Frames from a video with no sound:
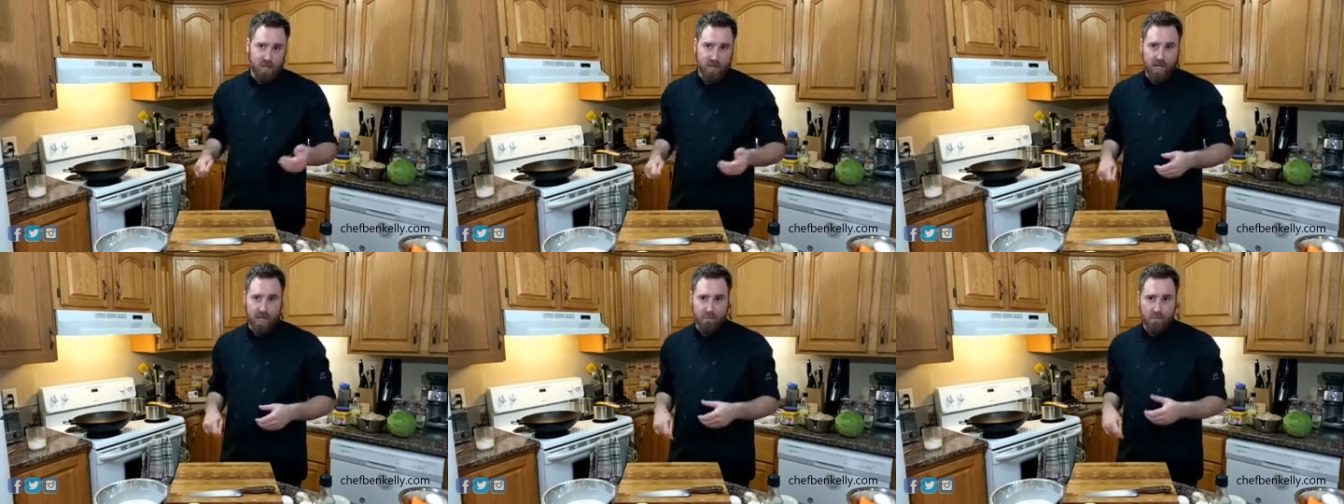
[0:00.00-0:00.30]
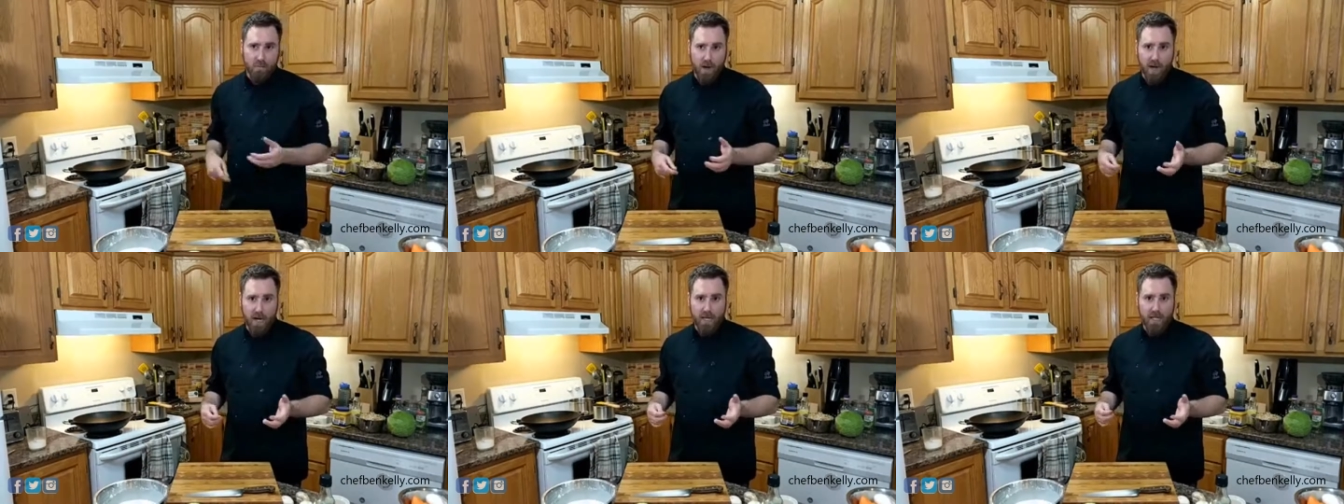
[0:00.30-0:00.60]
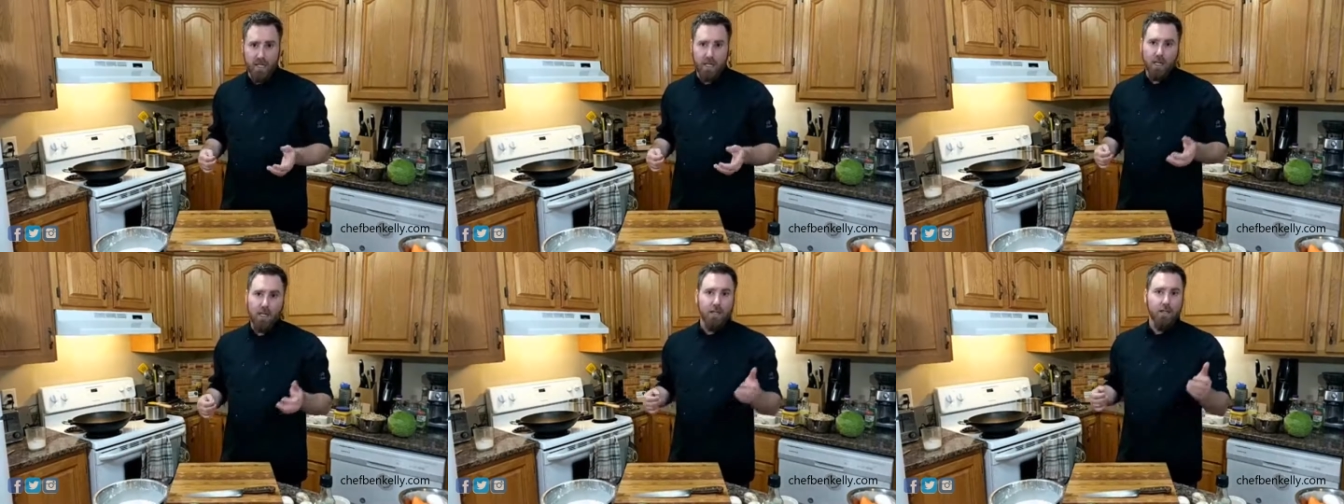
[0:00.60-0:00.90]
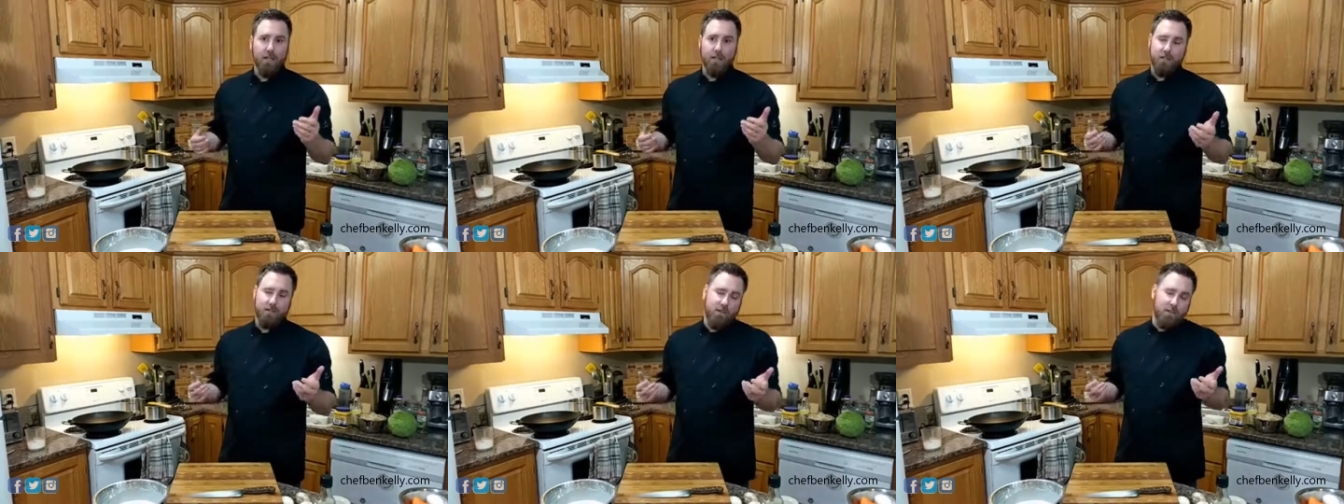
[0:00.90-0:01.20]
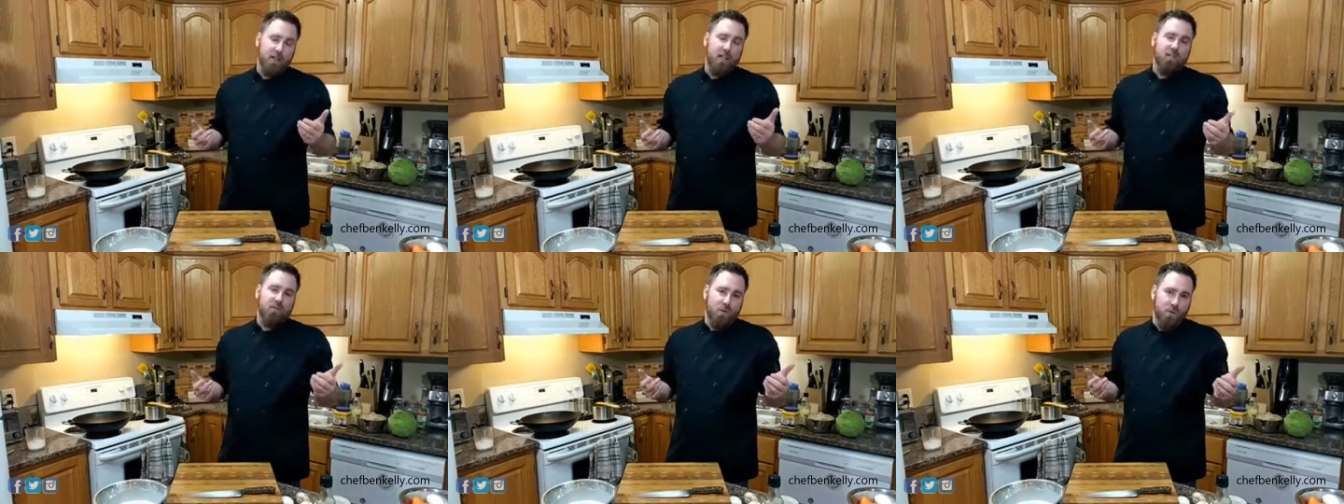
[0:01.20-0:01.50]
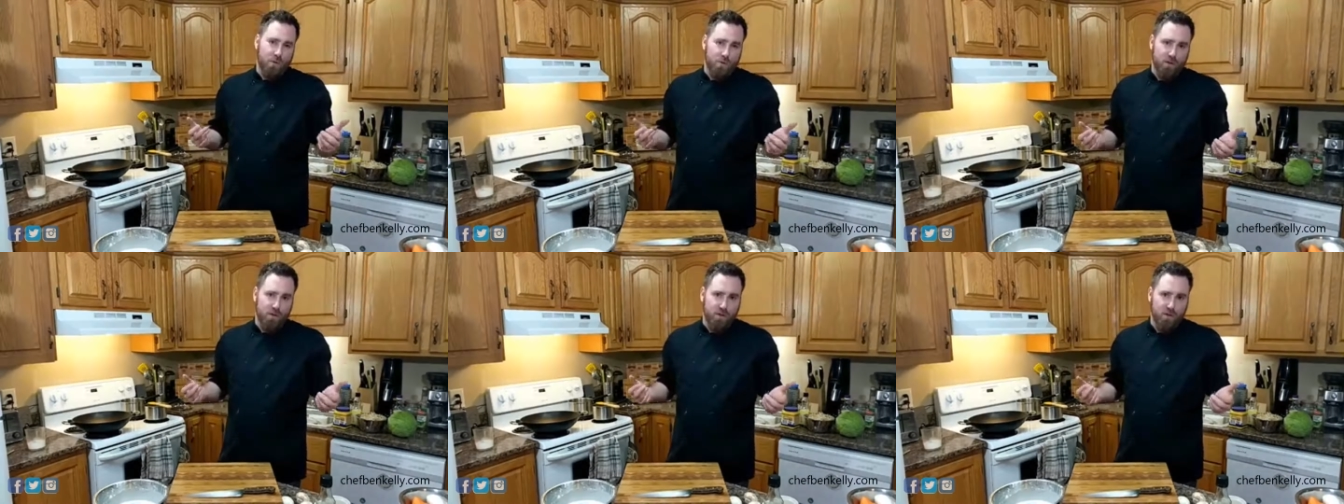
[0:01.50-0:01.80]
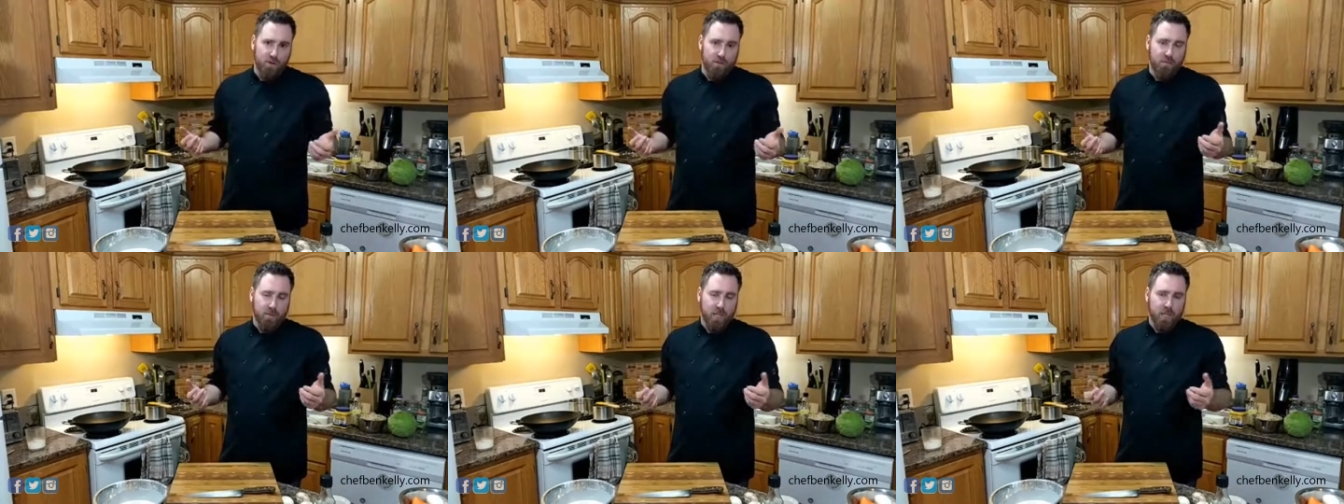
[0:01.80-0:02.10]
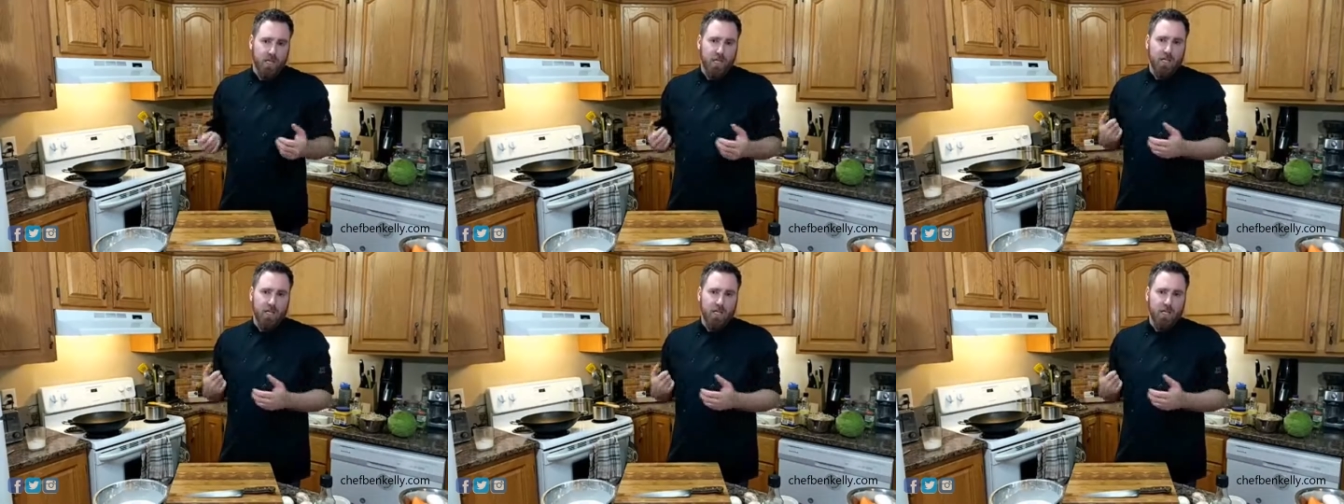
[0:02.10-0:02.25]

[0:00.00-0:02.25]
what I had in mind. So that's what we're doing.